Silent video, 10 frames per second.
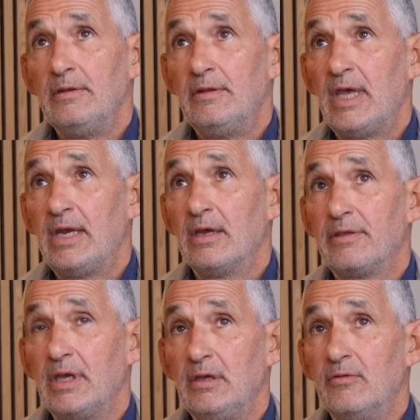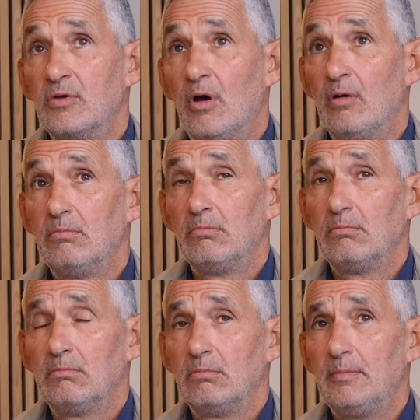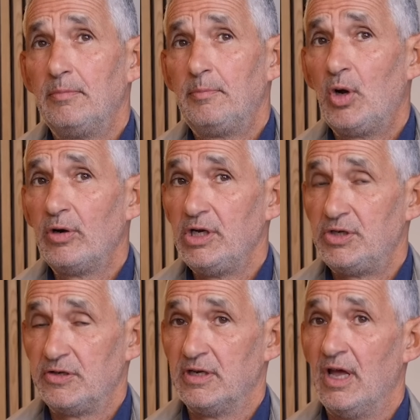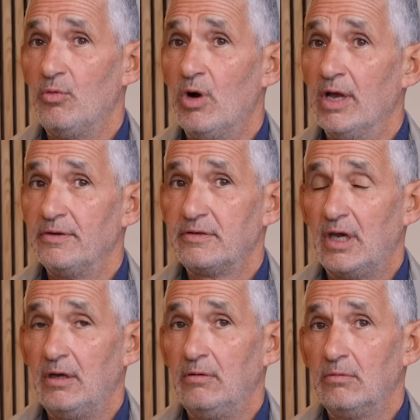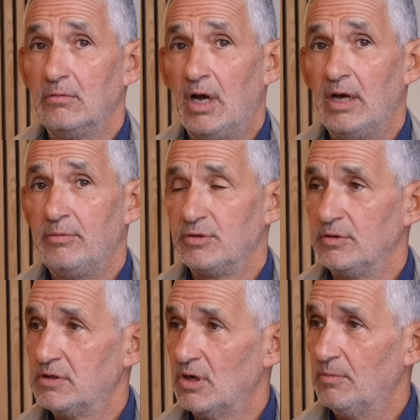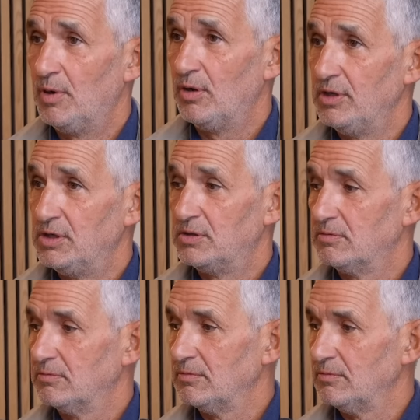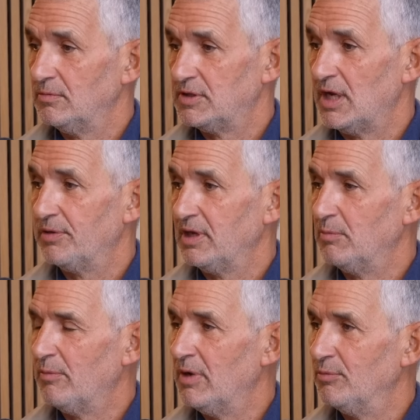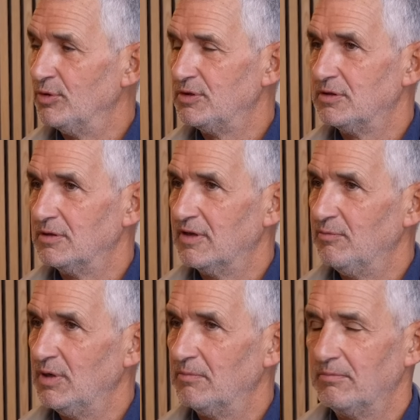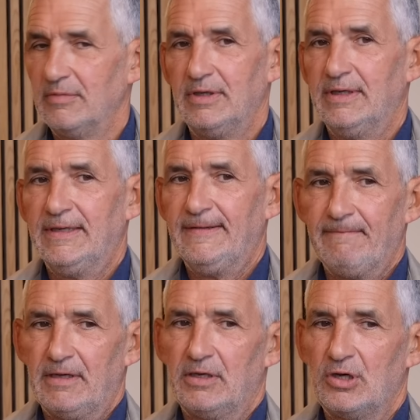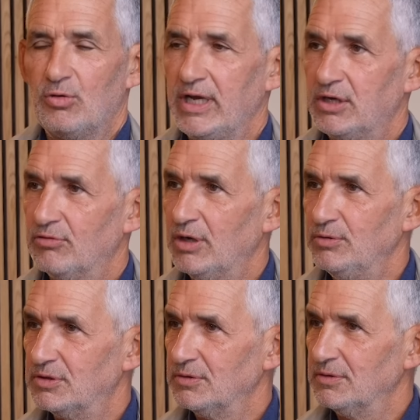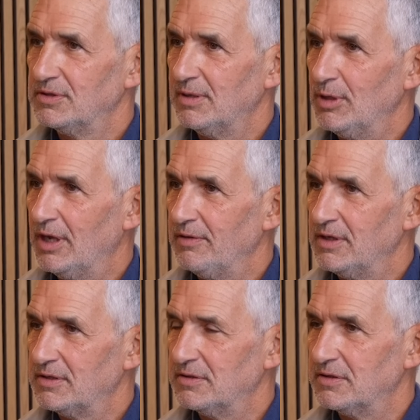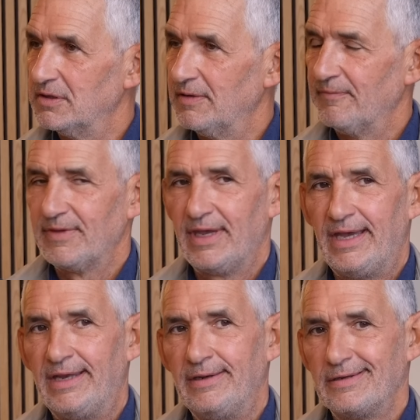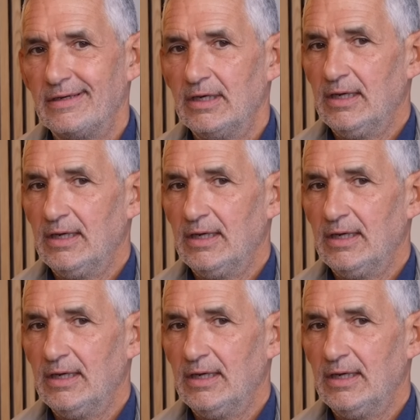then I think you've got porridge as another one. So I was always told porridge was healthy. My mum would sort of give me Quaker oats or something like this as a and